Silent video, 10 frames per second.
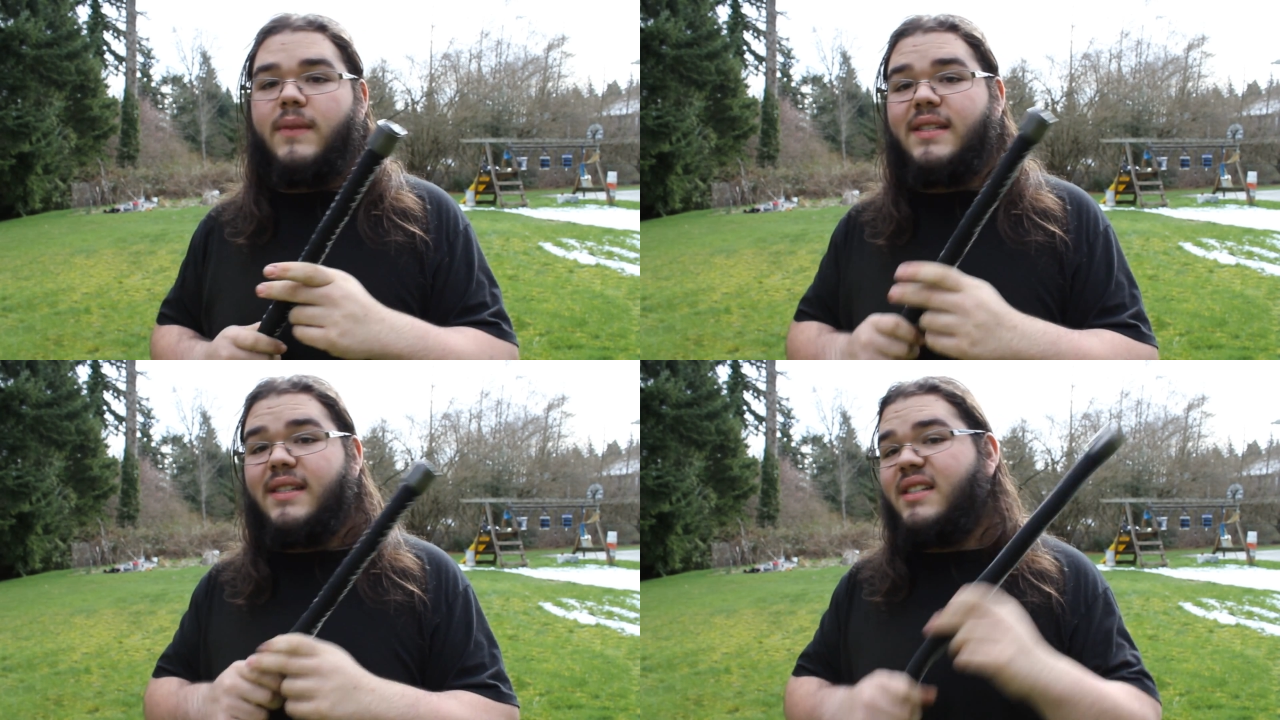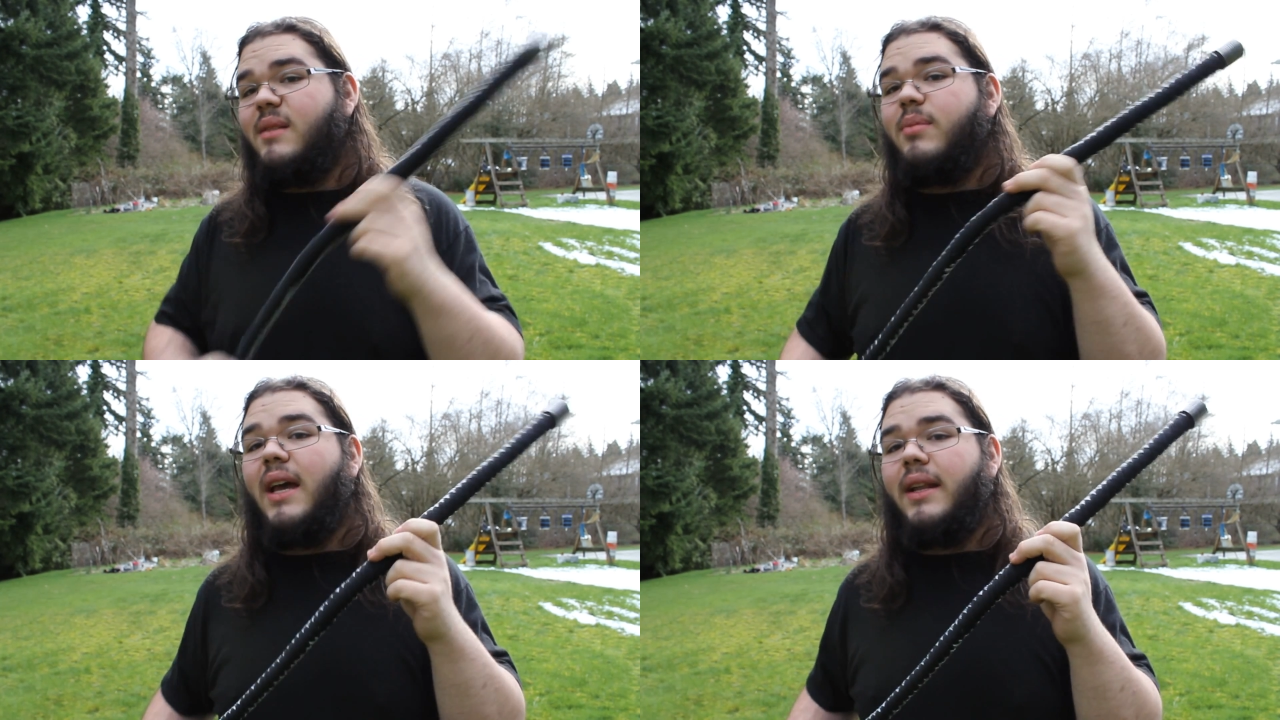This
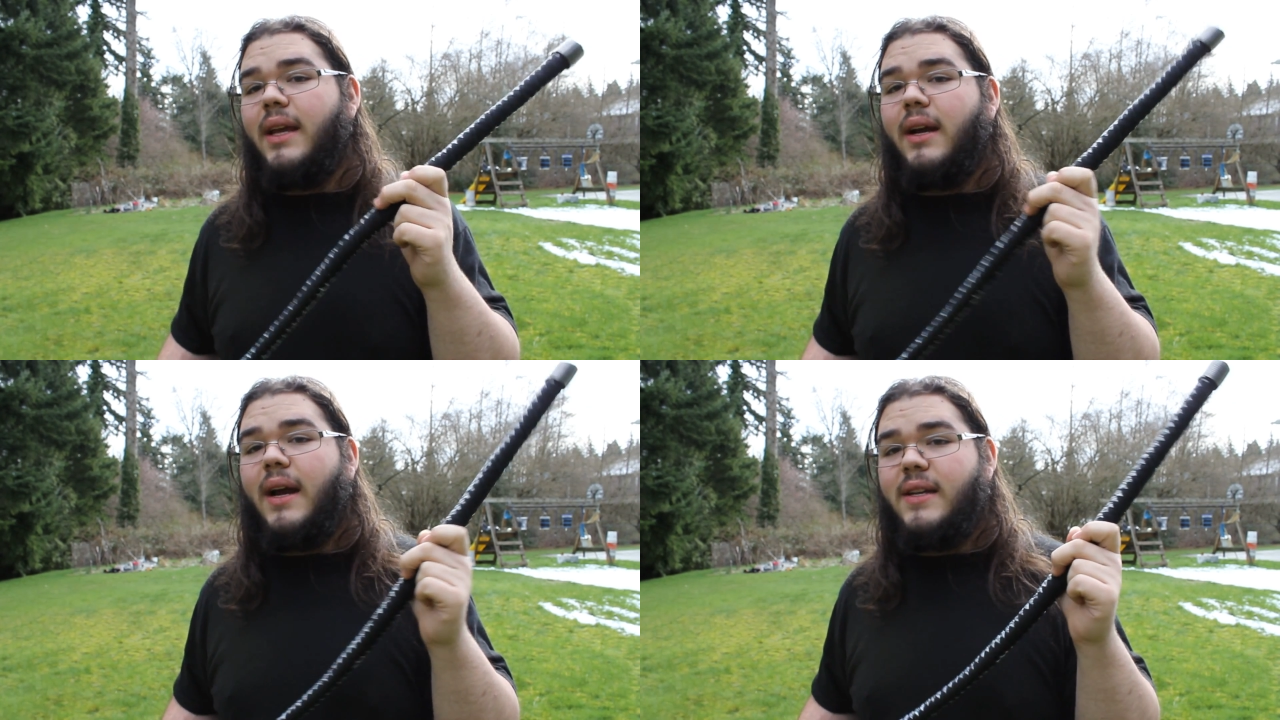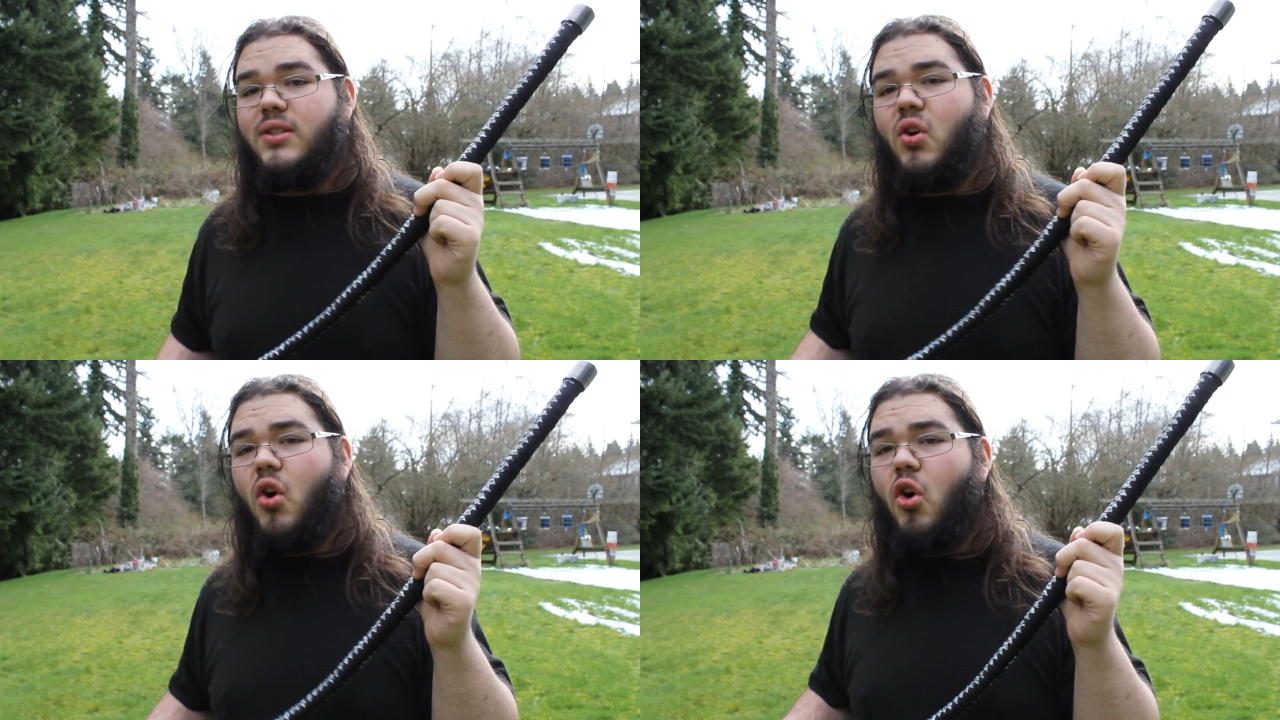16 plaid layer
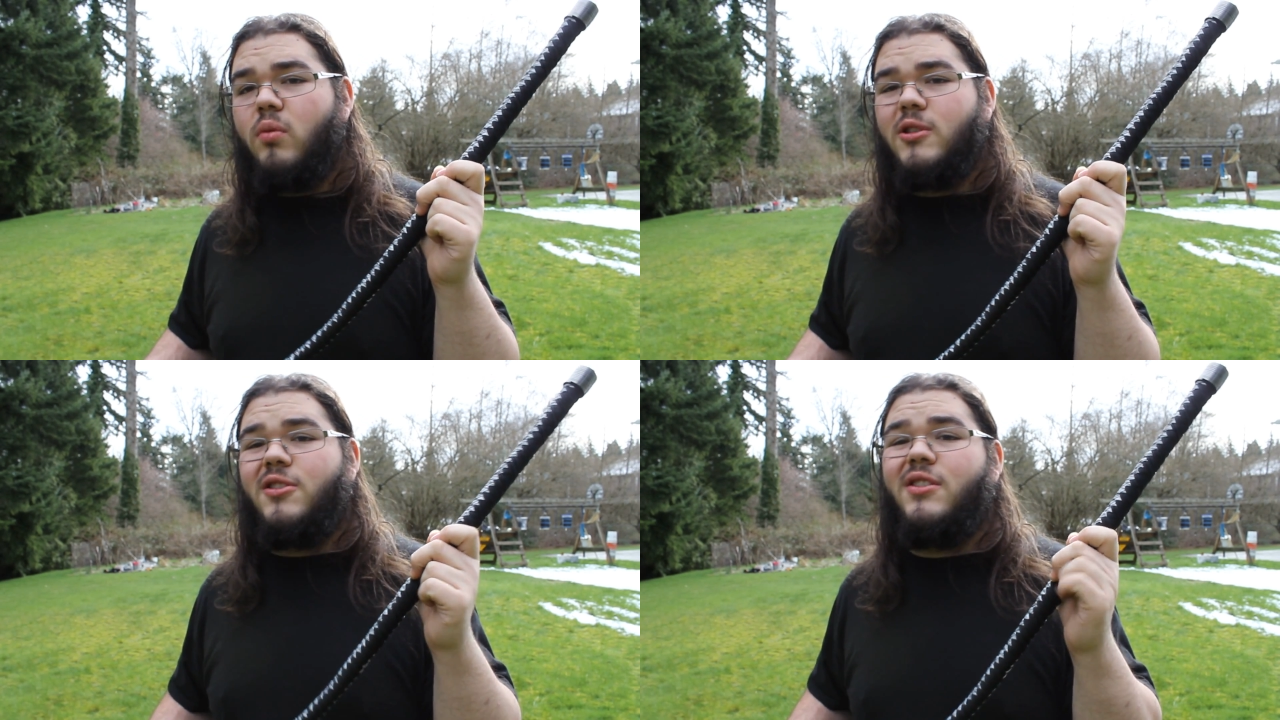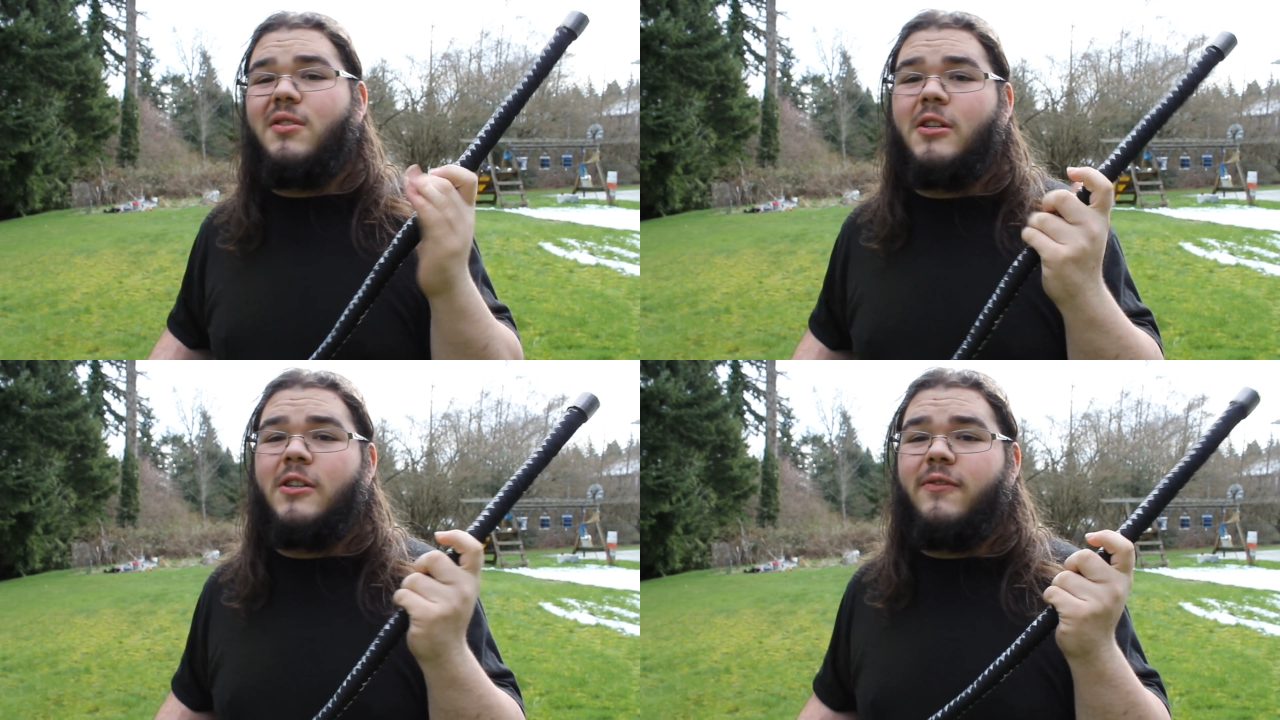has almost
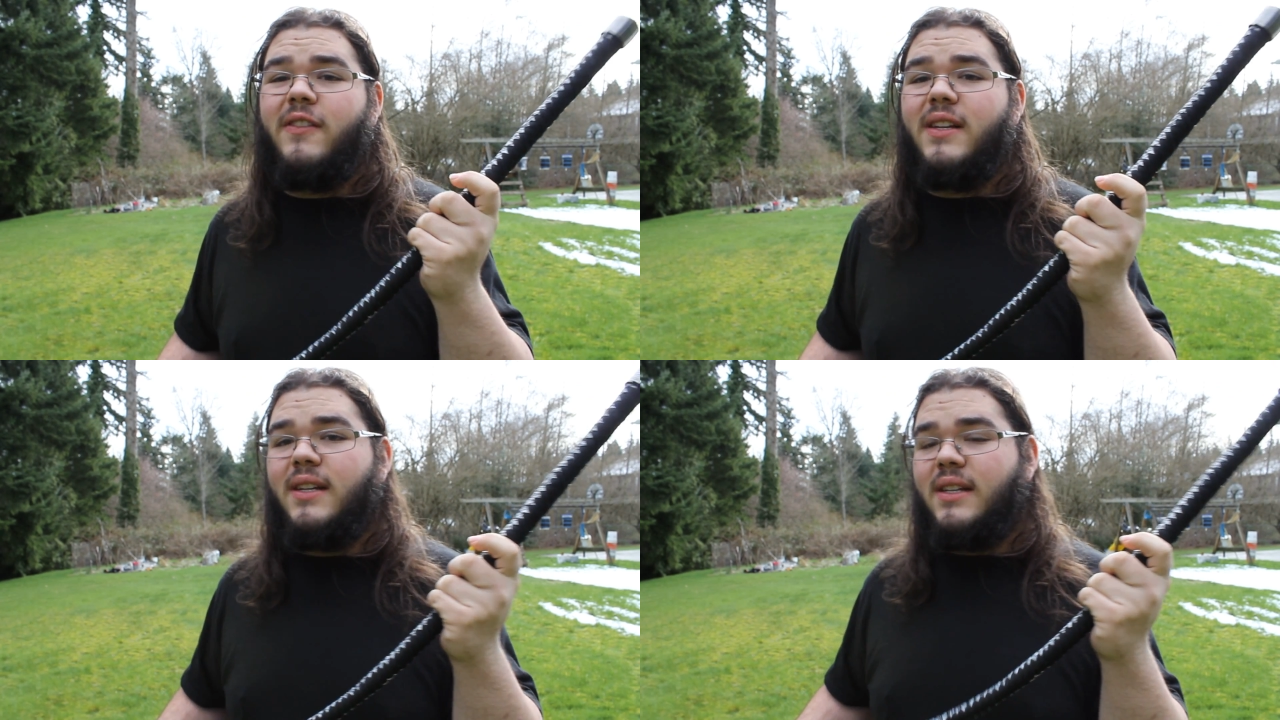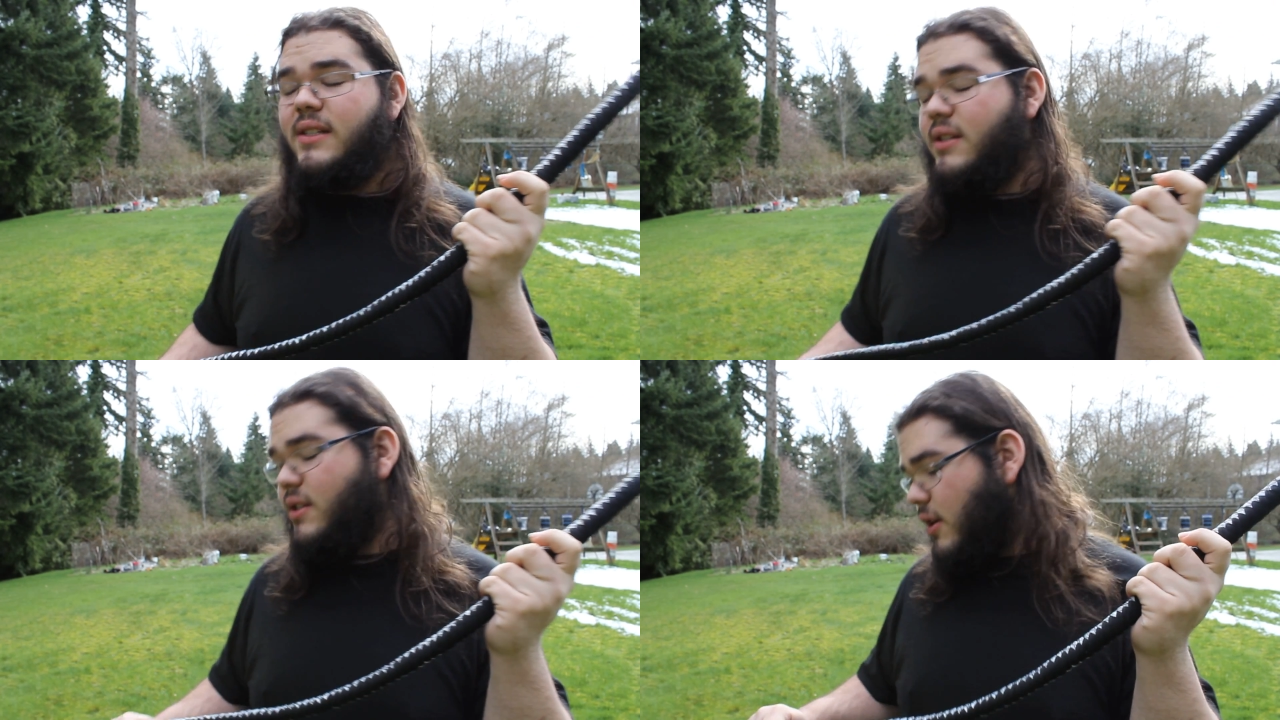200 feet in
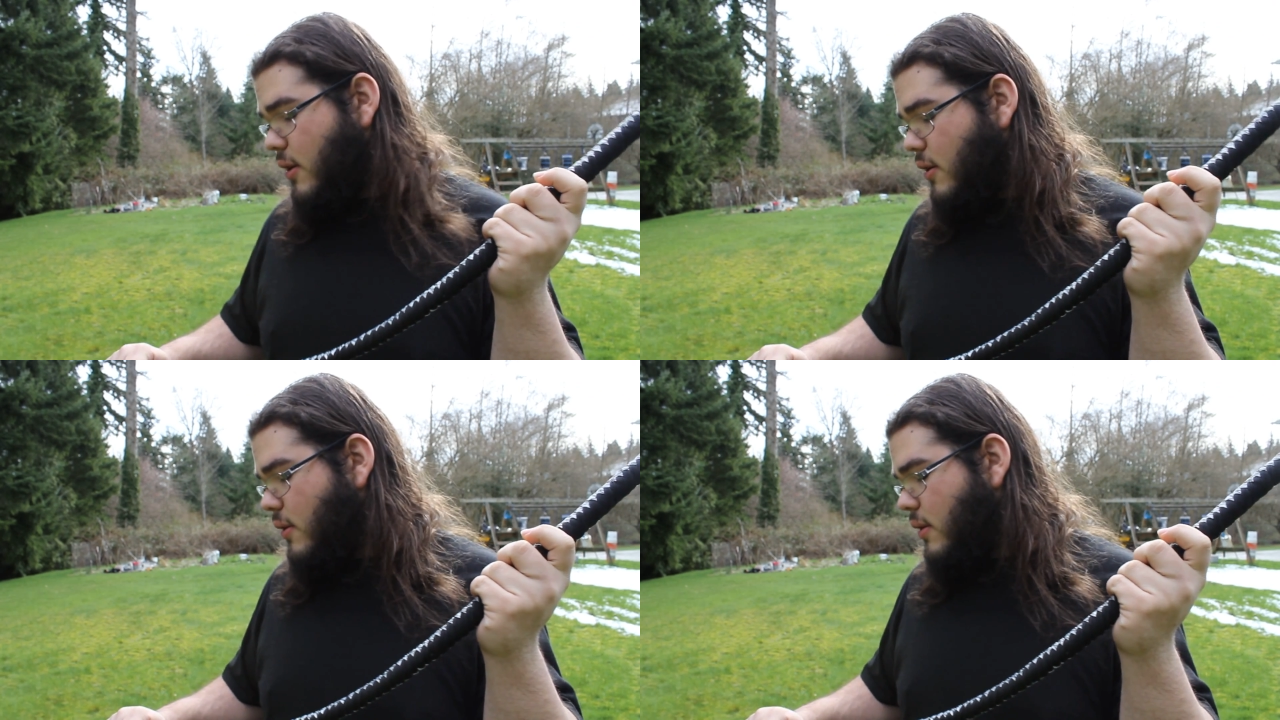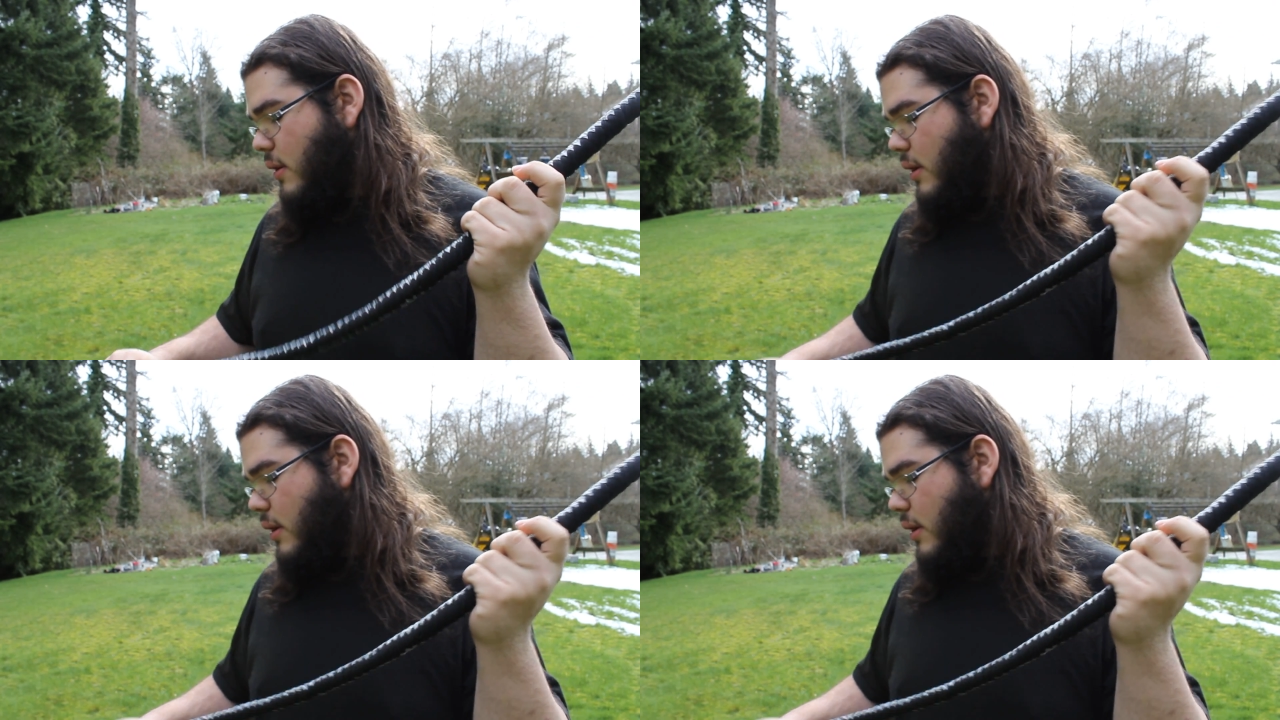it, so